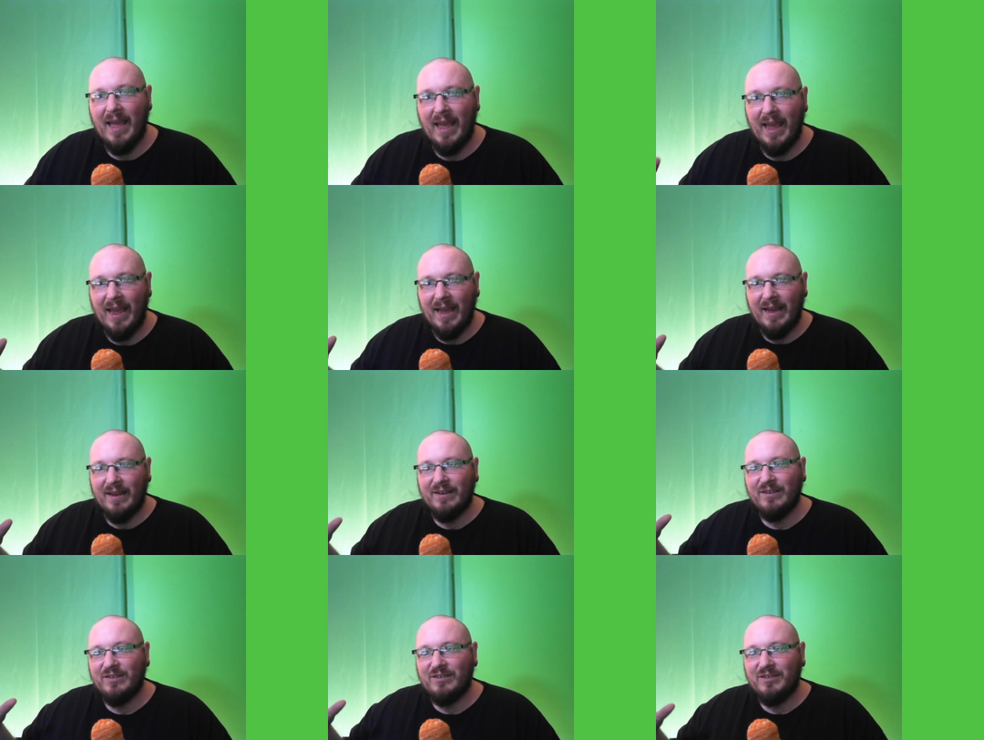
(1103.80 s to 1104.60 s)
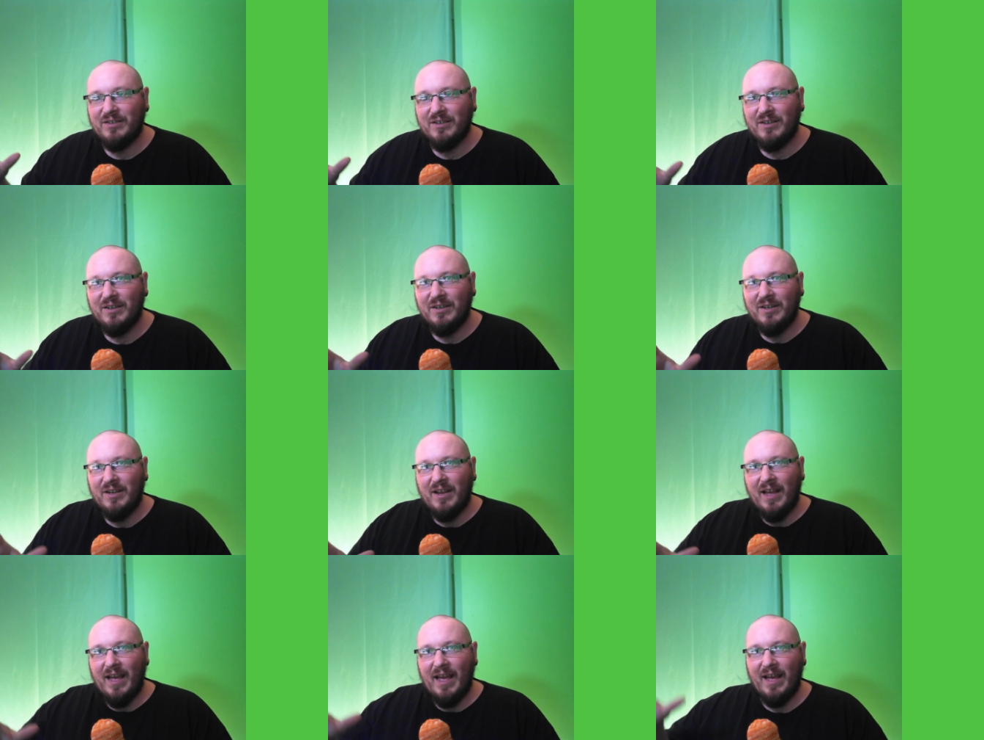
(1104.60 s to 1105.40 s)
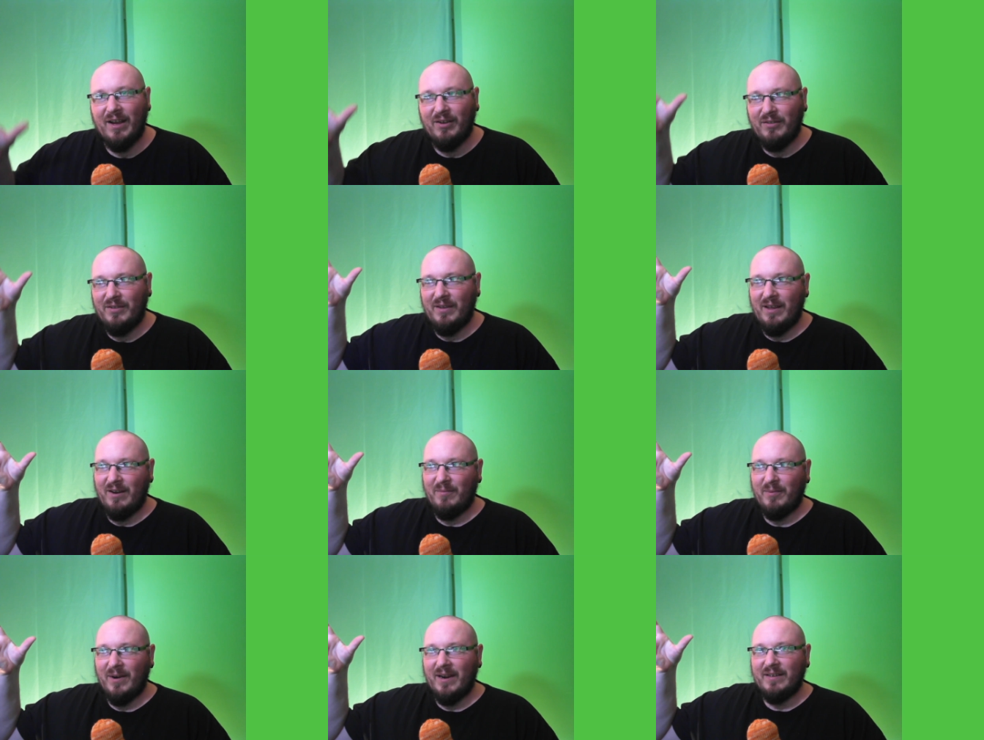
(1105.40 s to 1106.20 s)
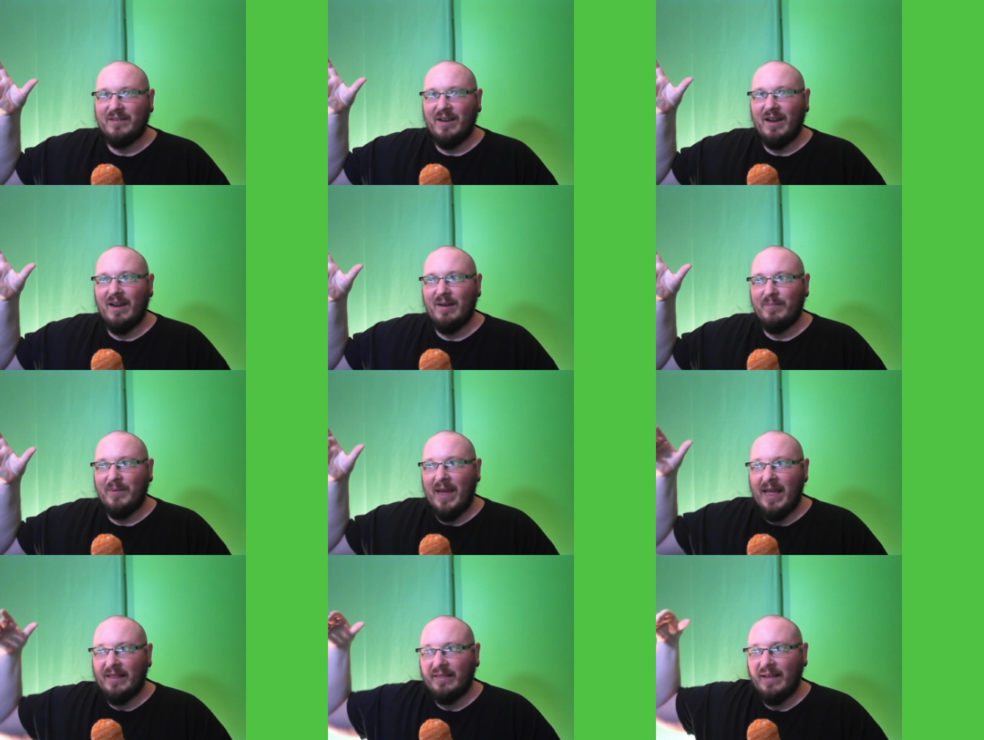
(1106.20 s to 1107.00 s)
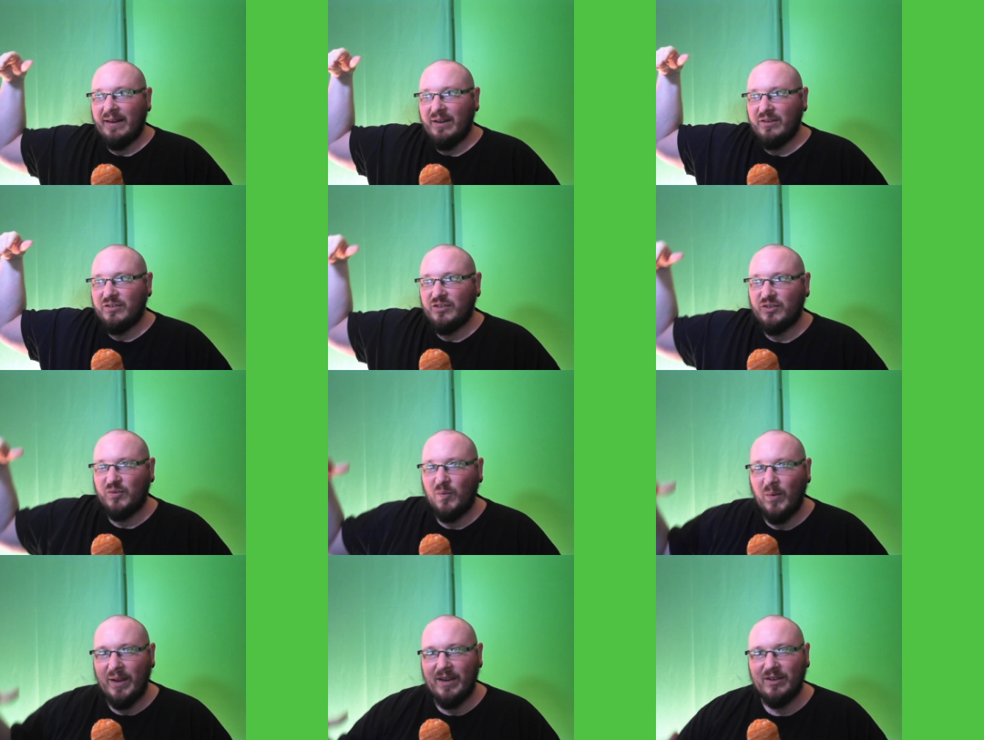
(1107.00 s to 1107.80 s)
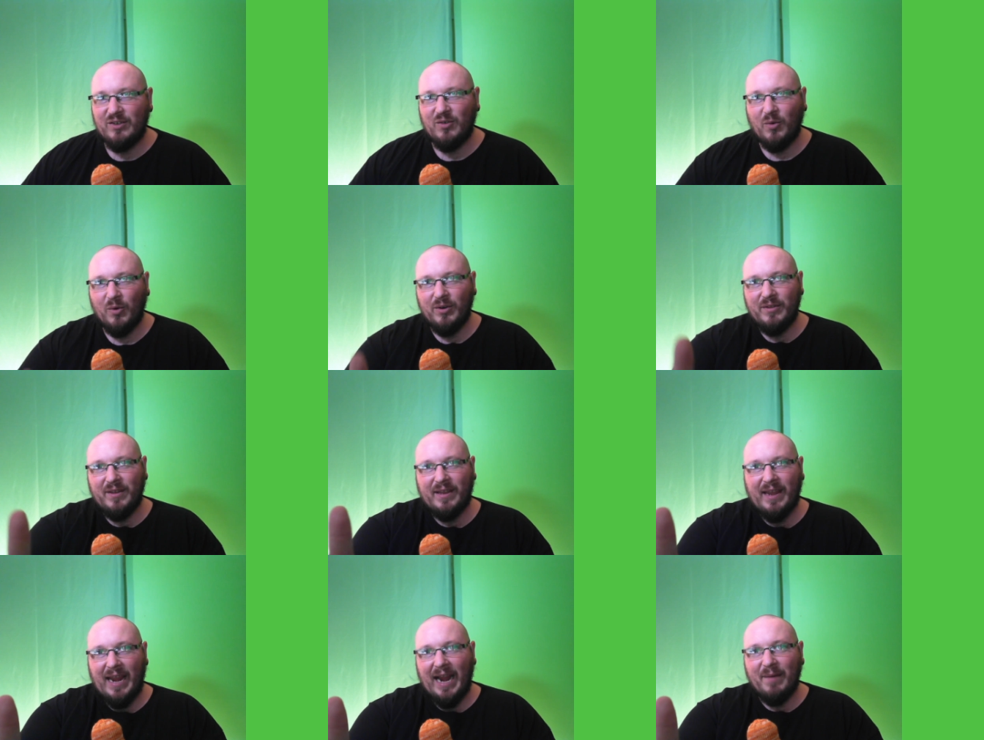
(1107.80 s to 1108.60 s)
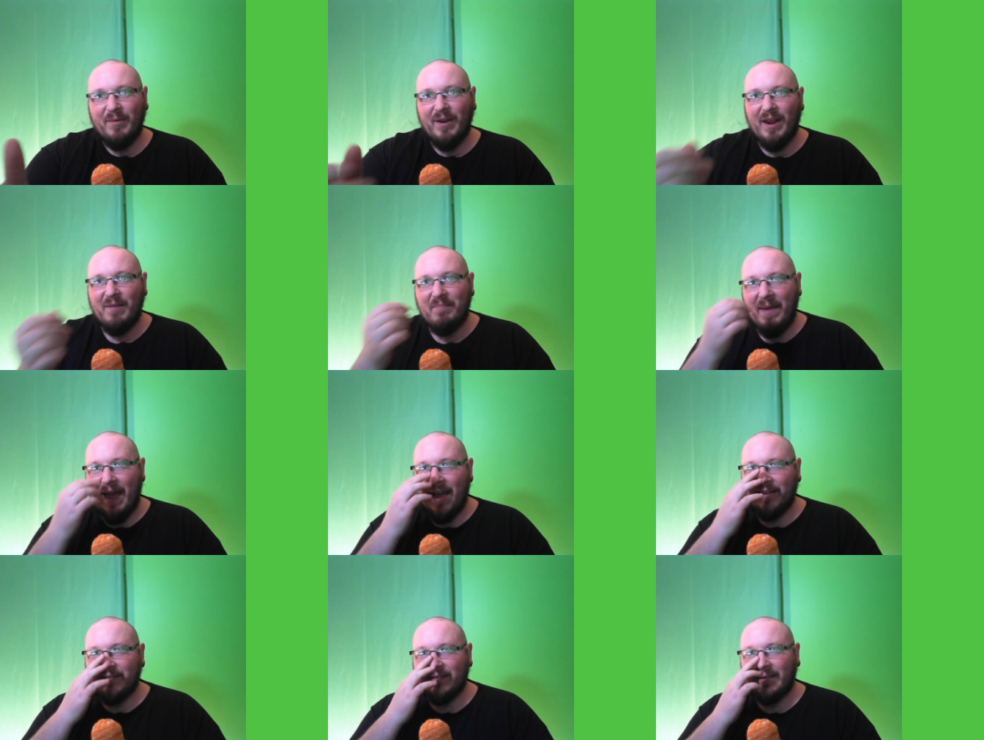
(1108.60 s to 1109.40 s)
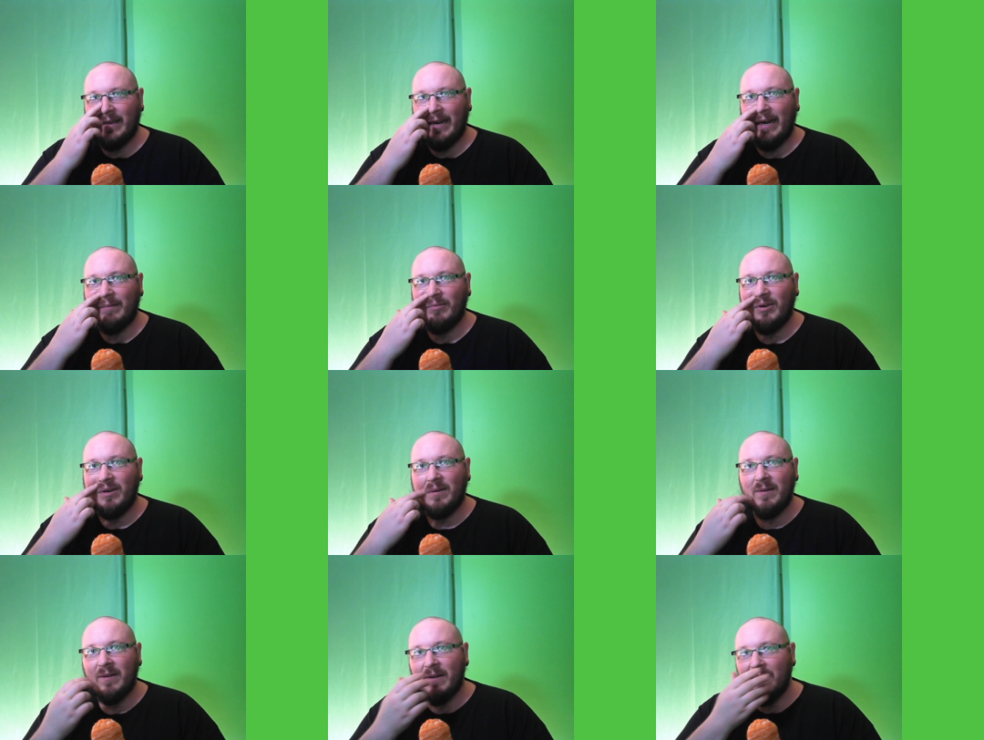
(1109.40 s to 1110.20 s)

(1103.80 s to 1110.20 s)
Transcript: and held the Enterprise up and let it swing toward the camera and past the camera.